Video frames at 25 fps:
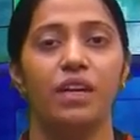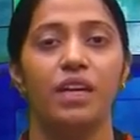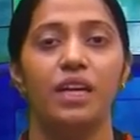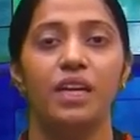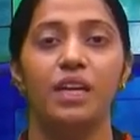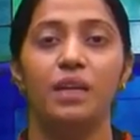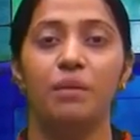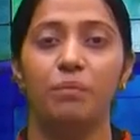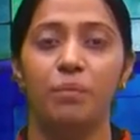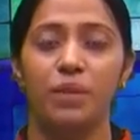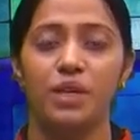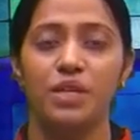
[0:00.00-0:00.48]

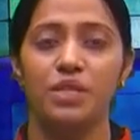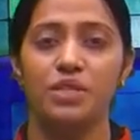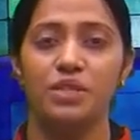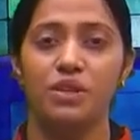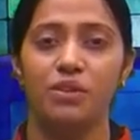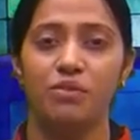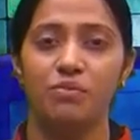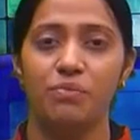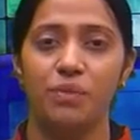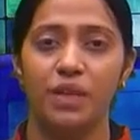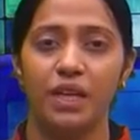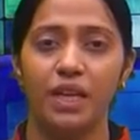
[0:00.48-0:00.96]
In place
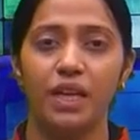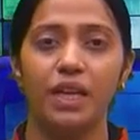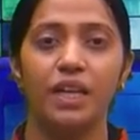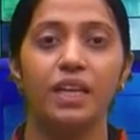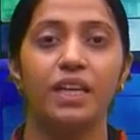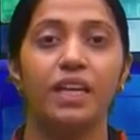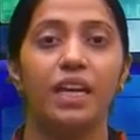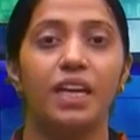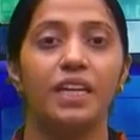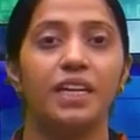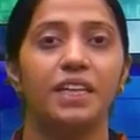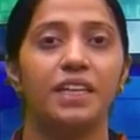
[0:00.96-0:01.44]
of b,
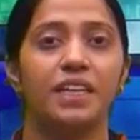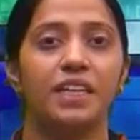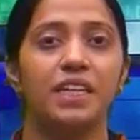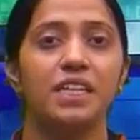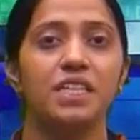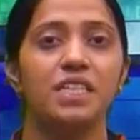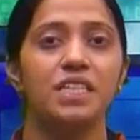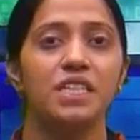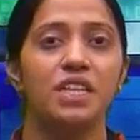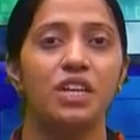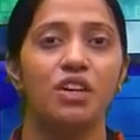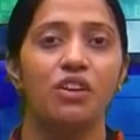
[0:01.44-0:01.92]
here it
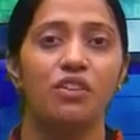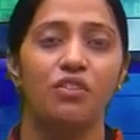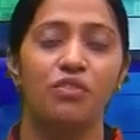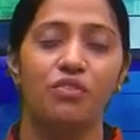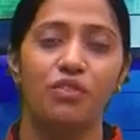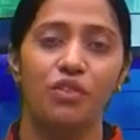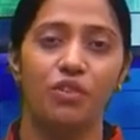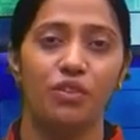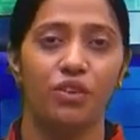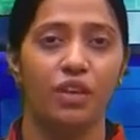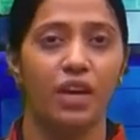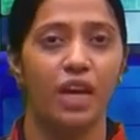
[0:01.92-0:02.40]
is
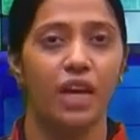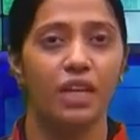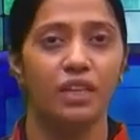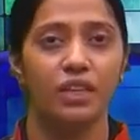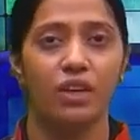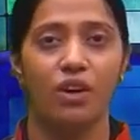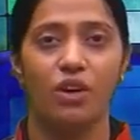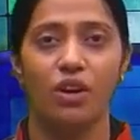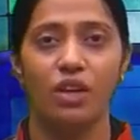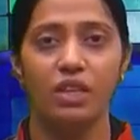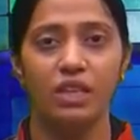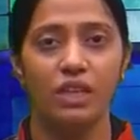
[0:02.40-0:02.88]
4. And
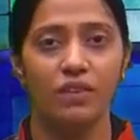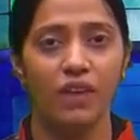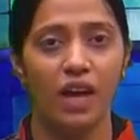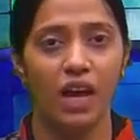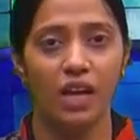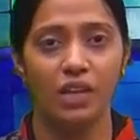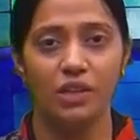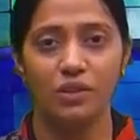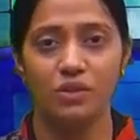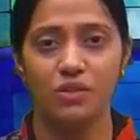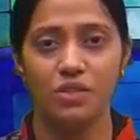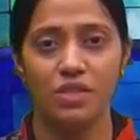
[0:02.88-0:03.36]
all the
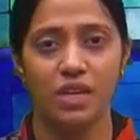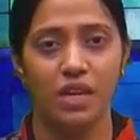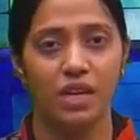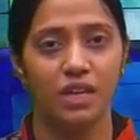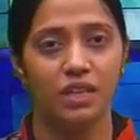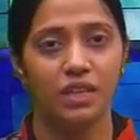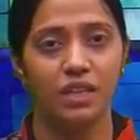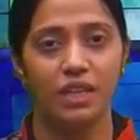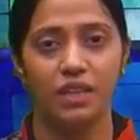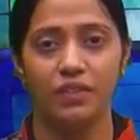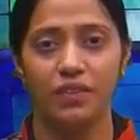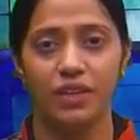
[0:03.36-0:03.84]
values are
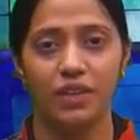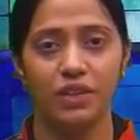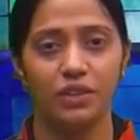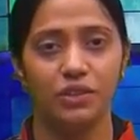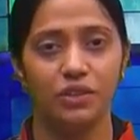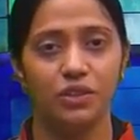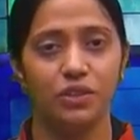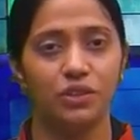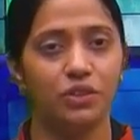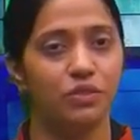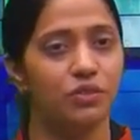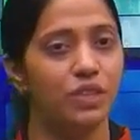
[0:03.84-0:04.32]
given to you.